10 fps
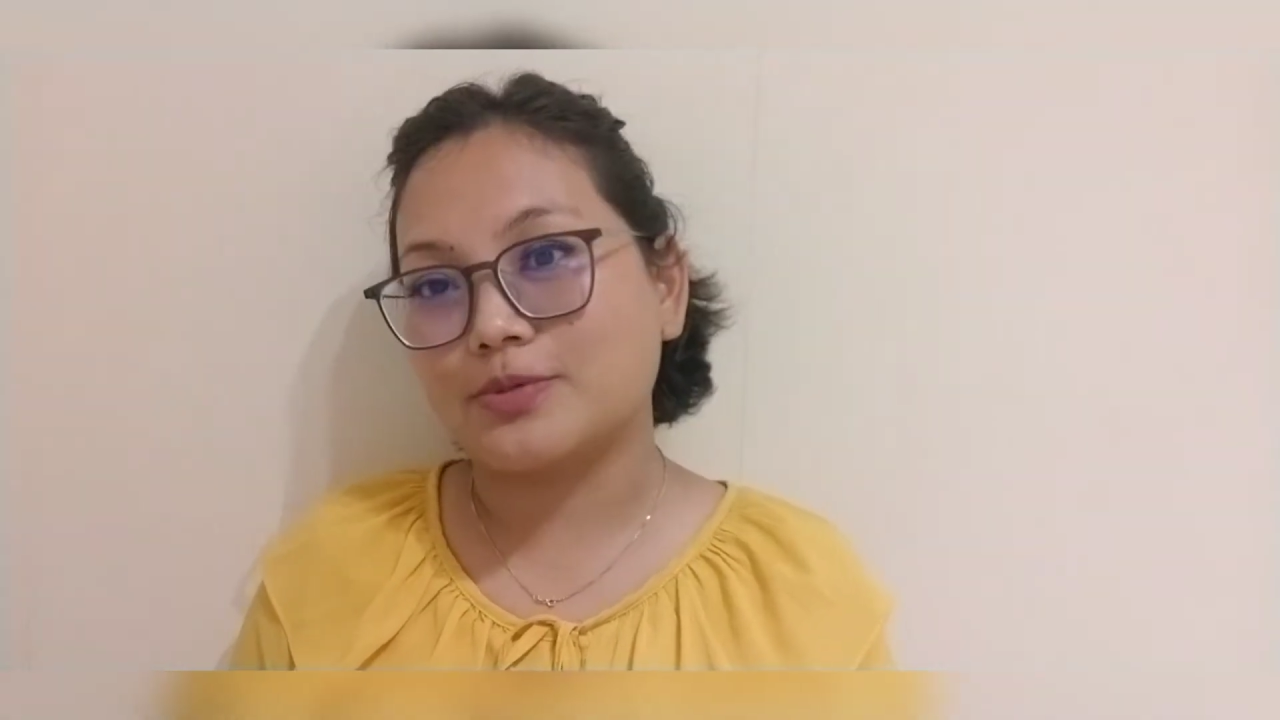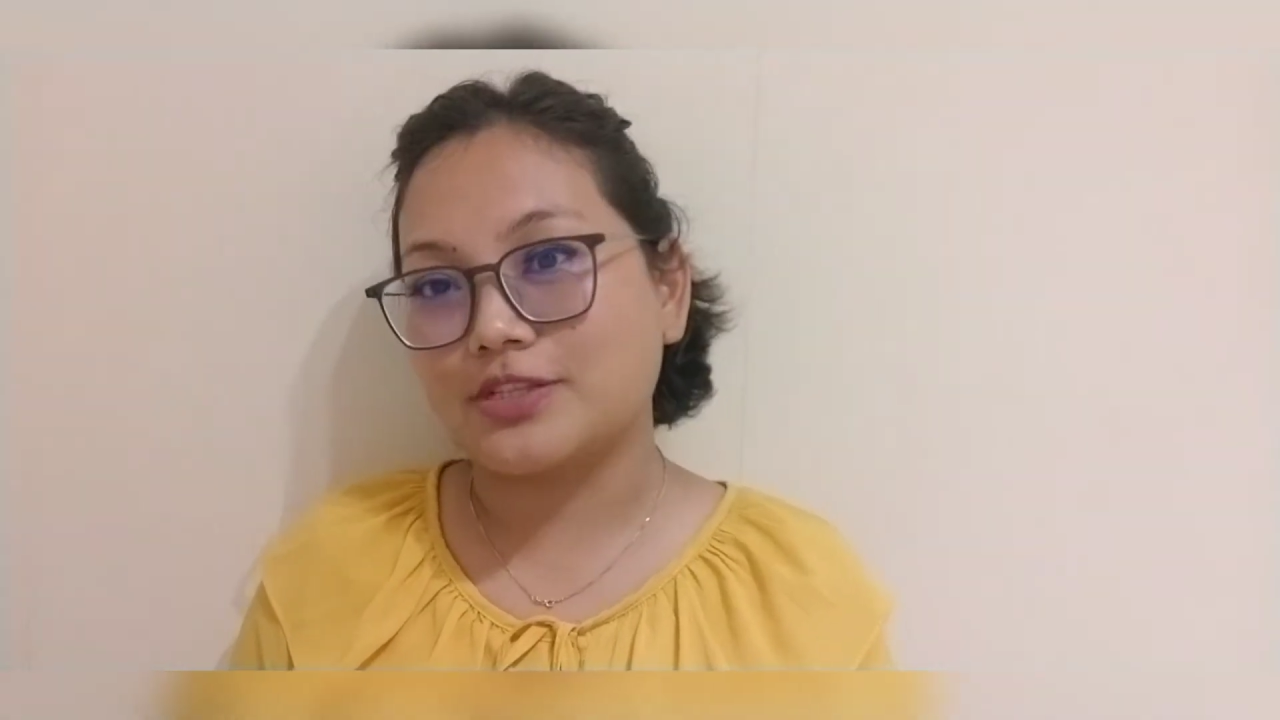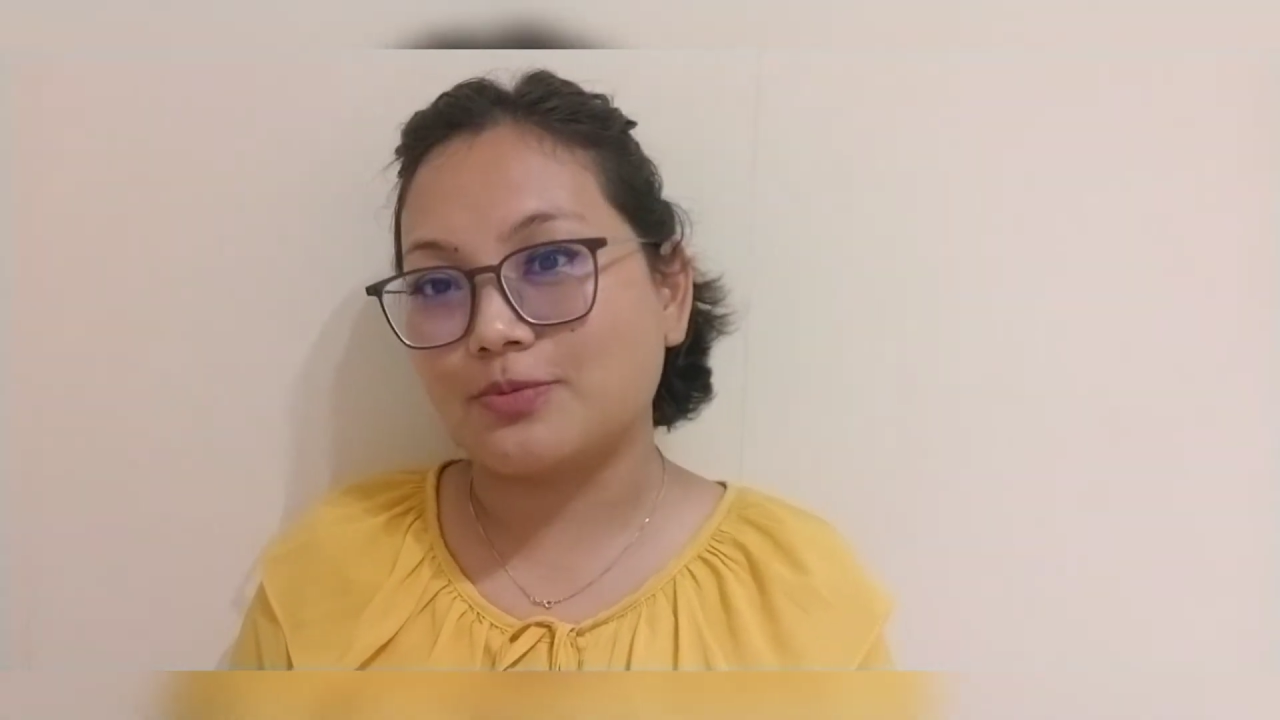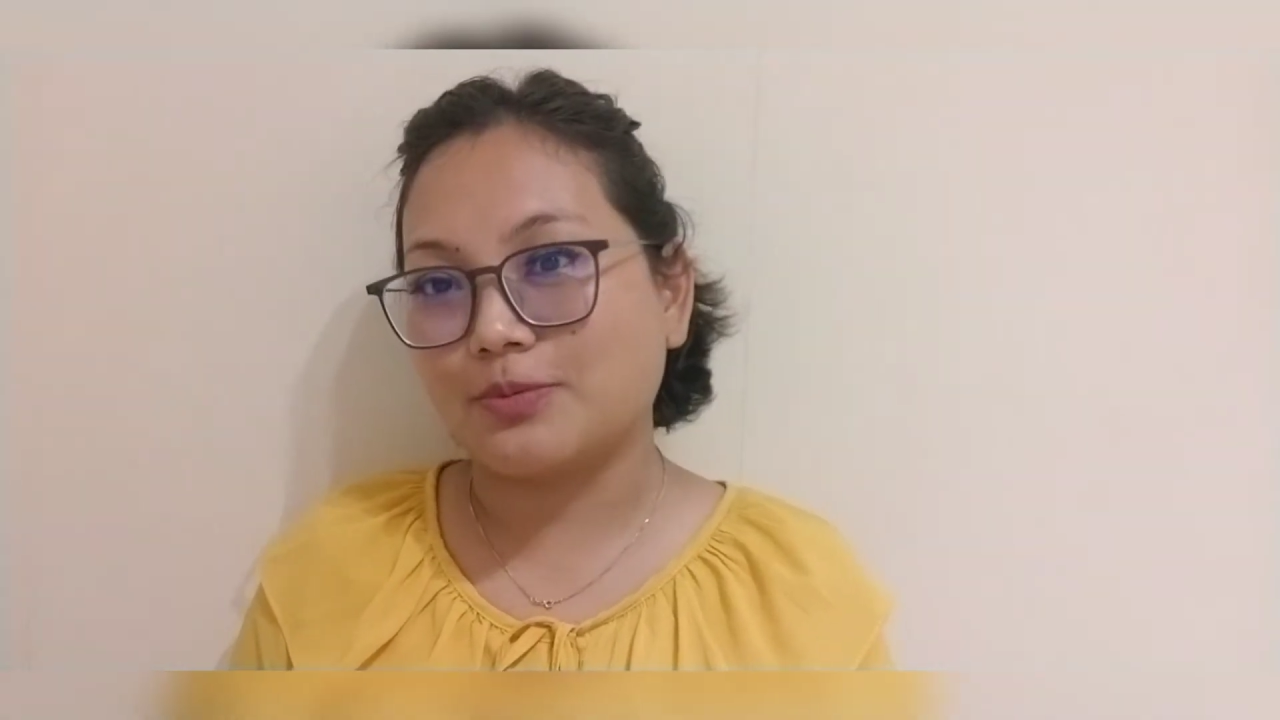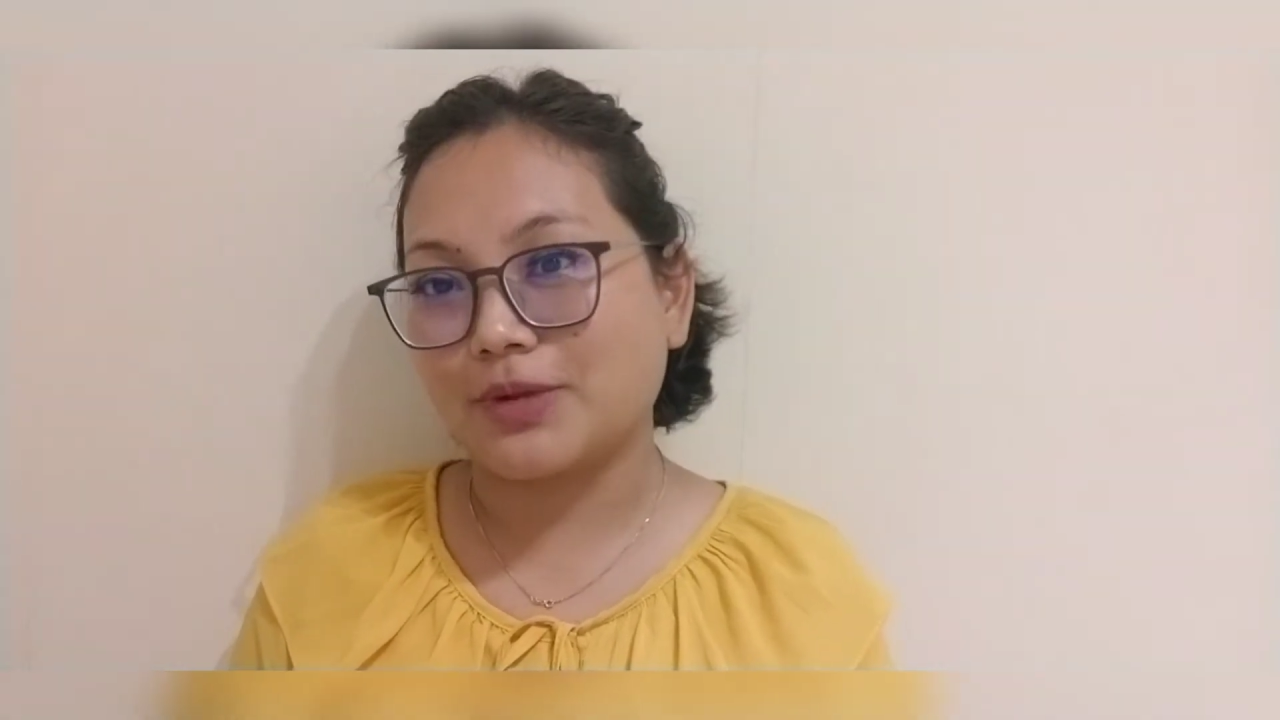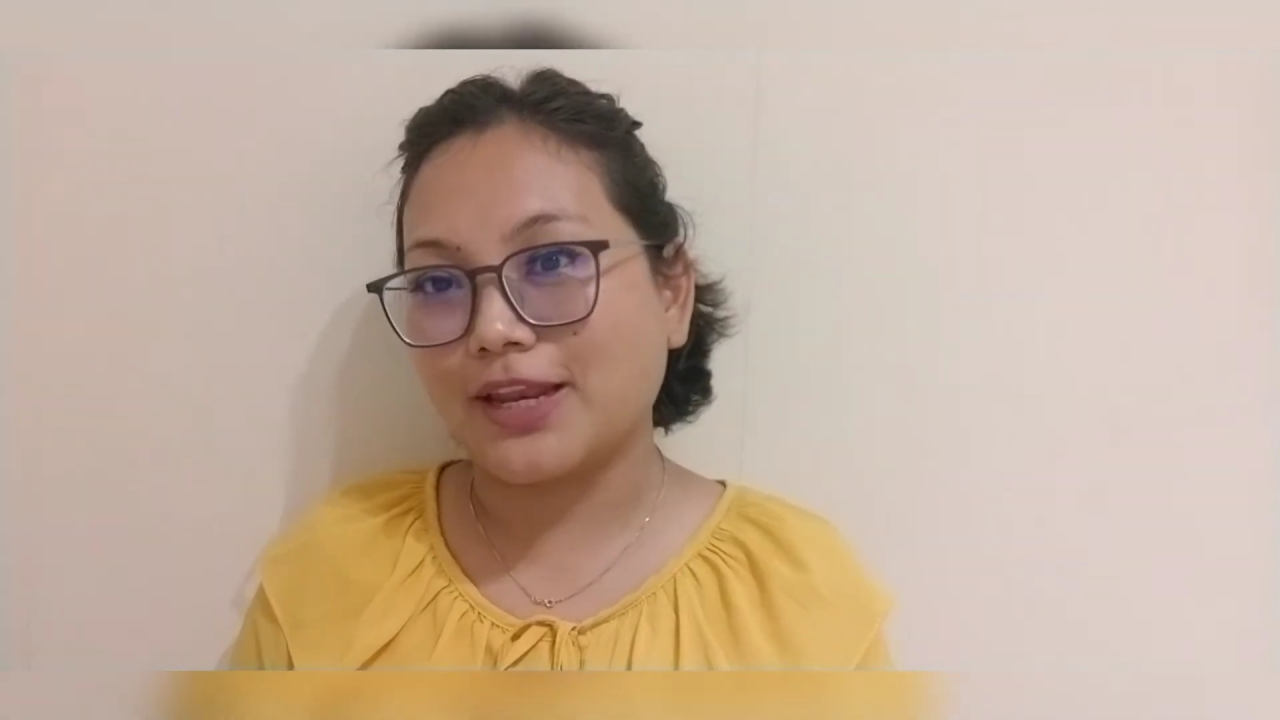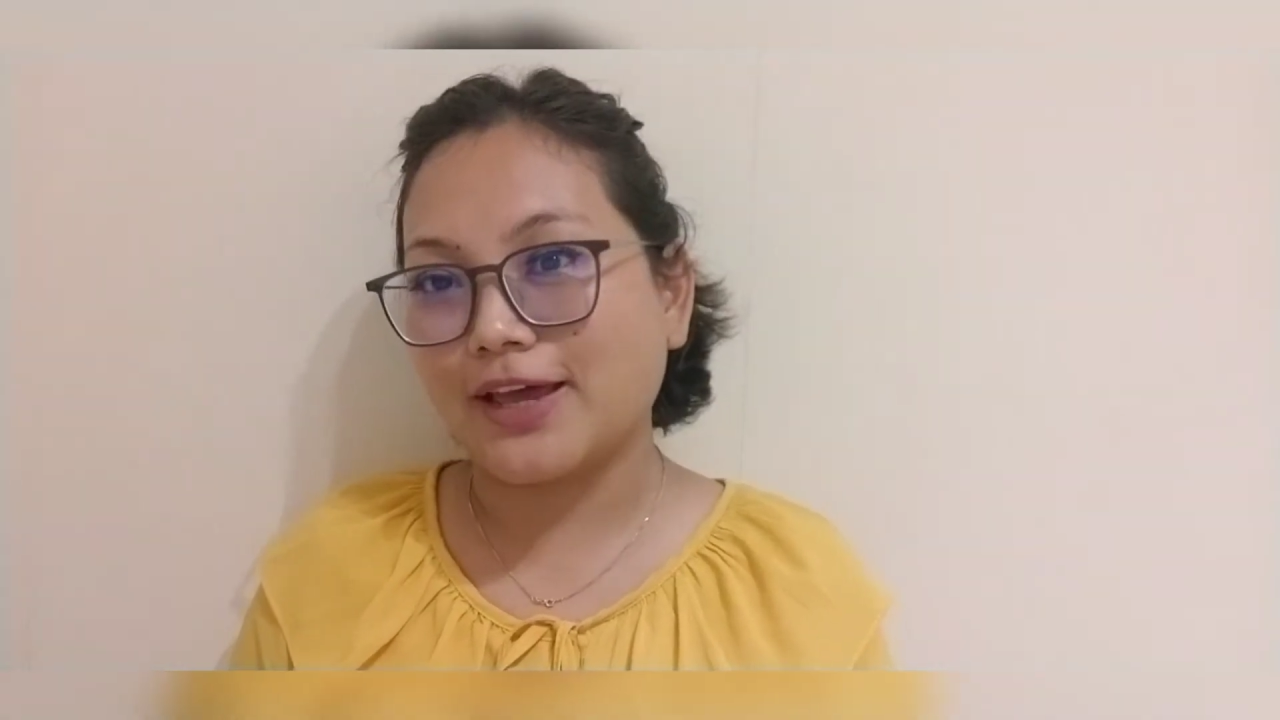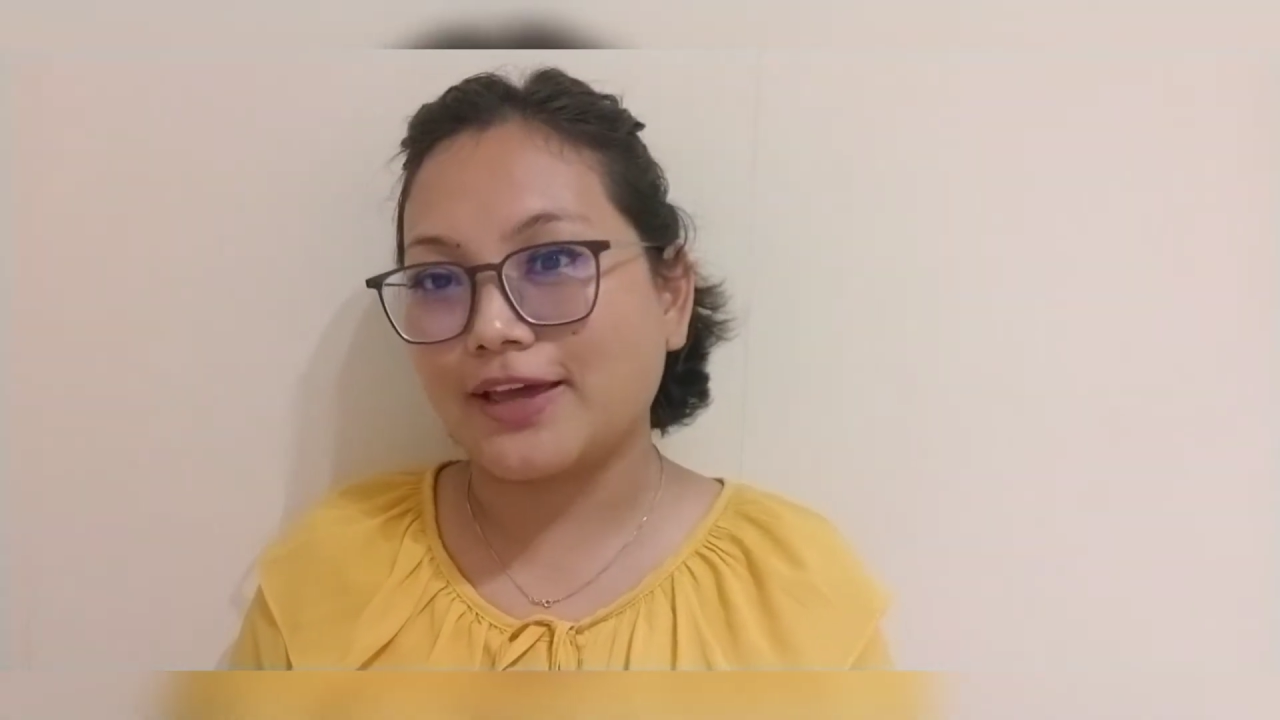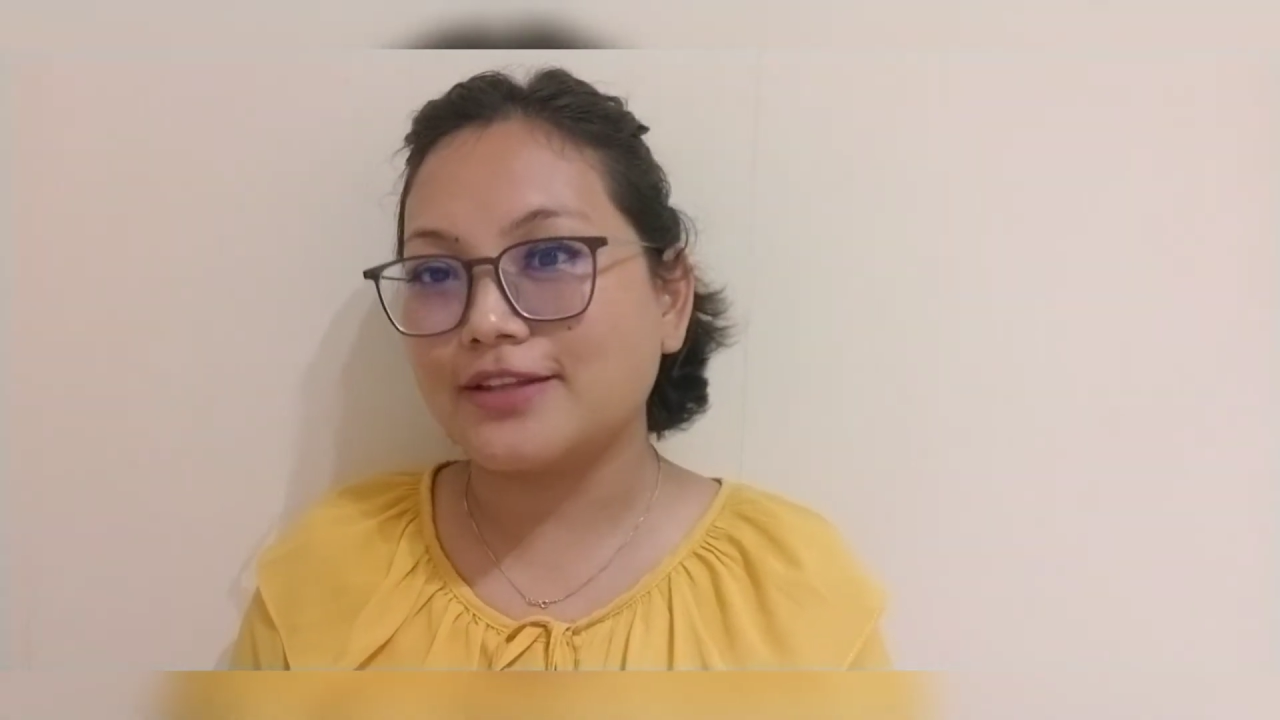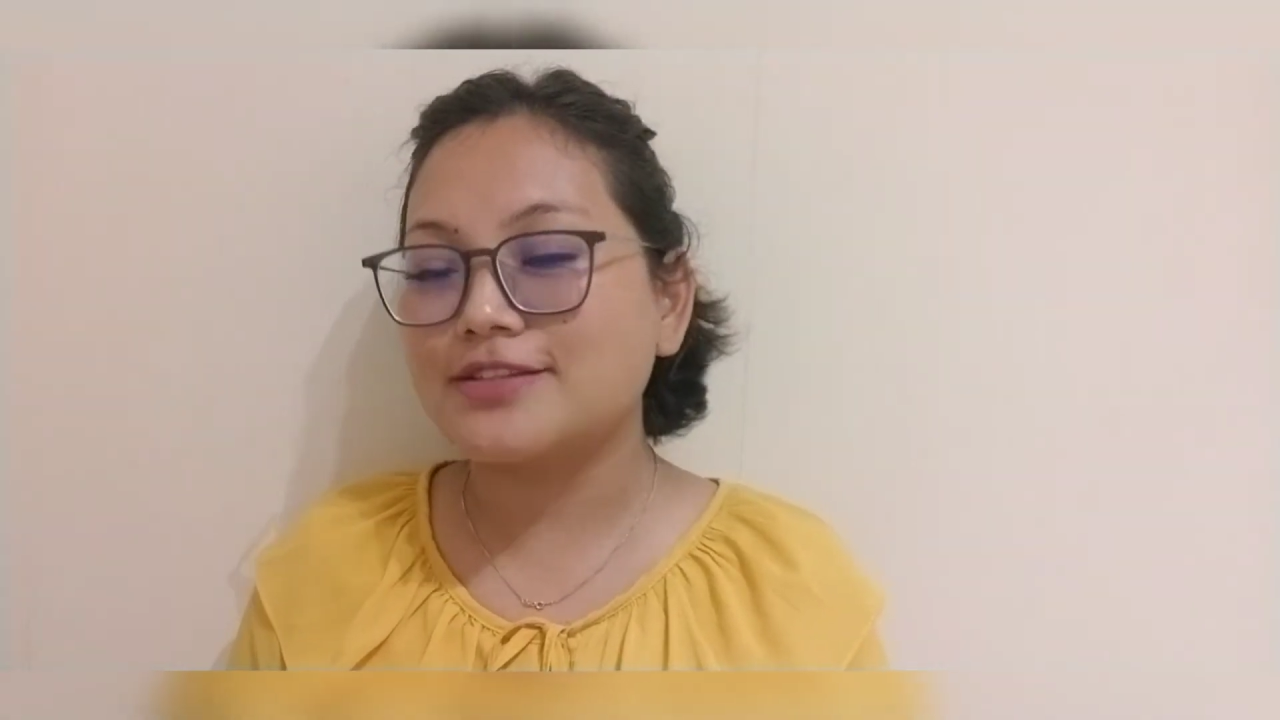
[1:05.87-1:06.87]
sebum
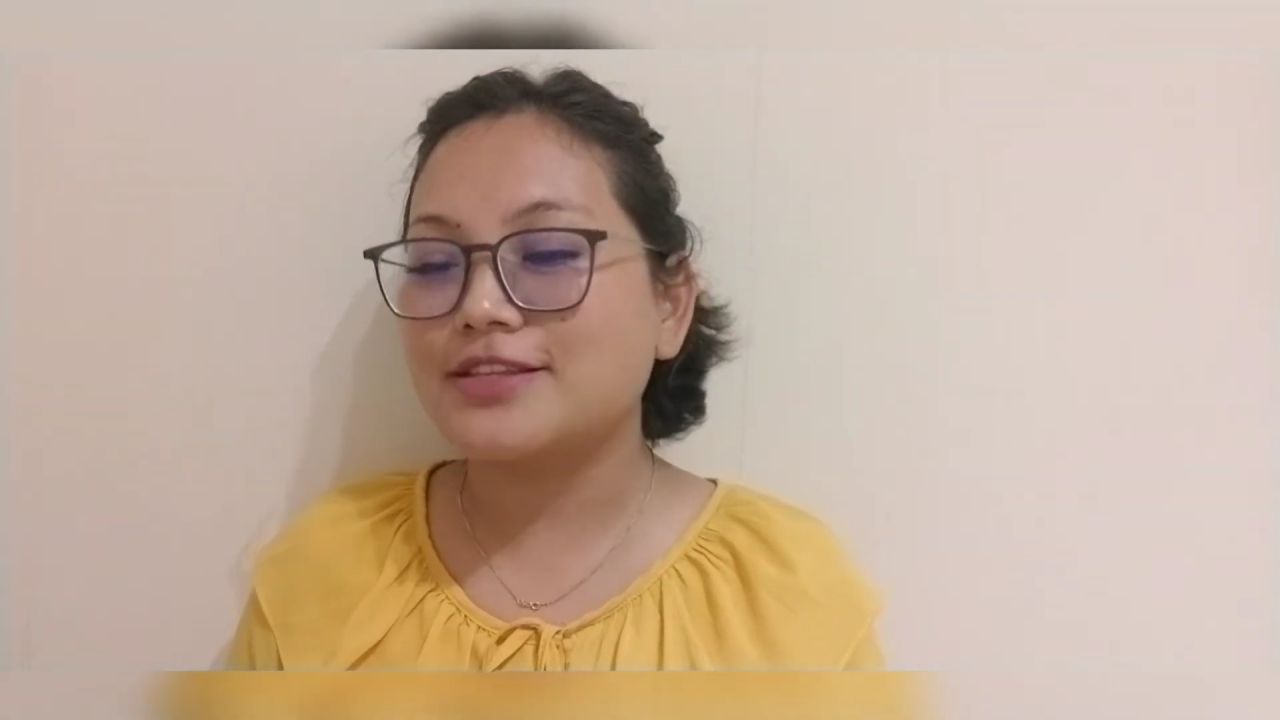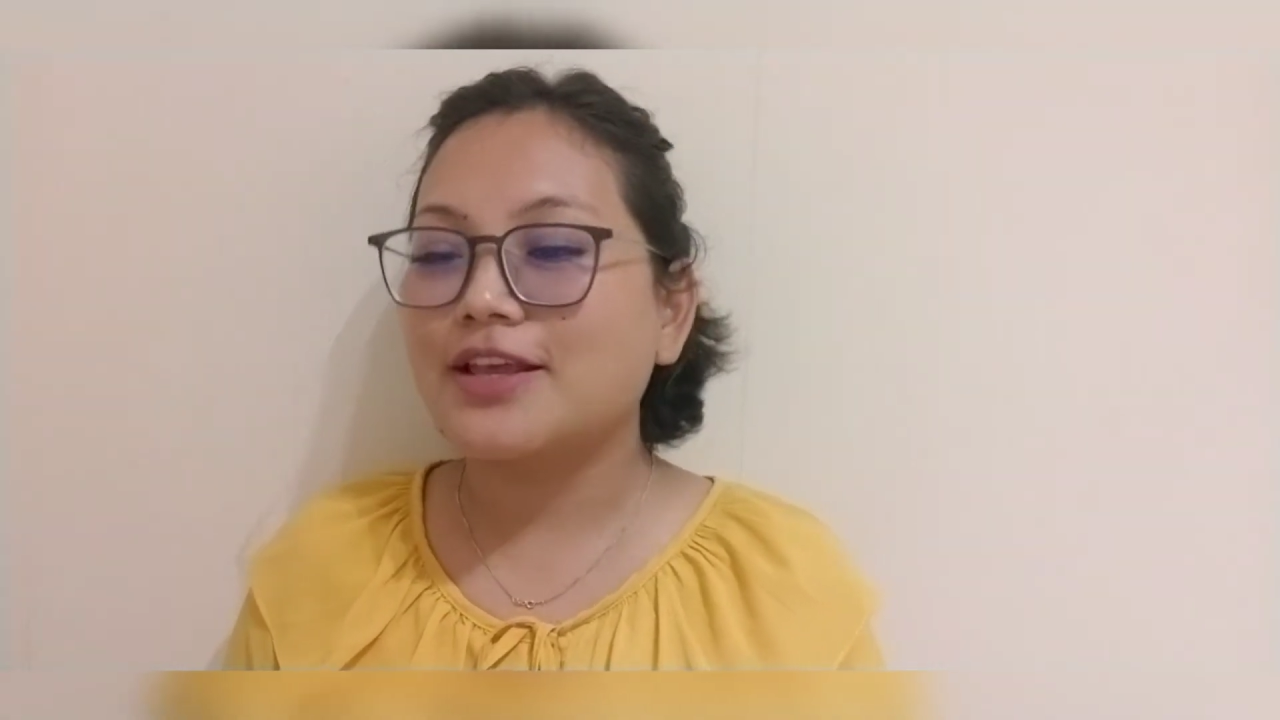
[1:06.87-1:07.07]
glands.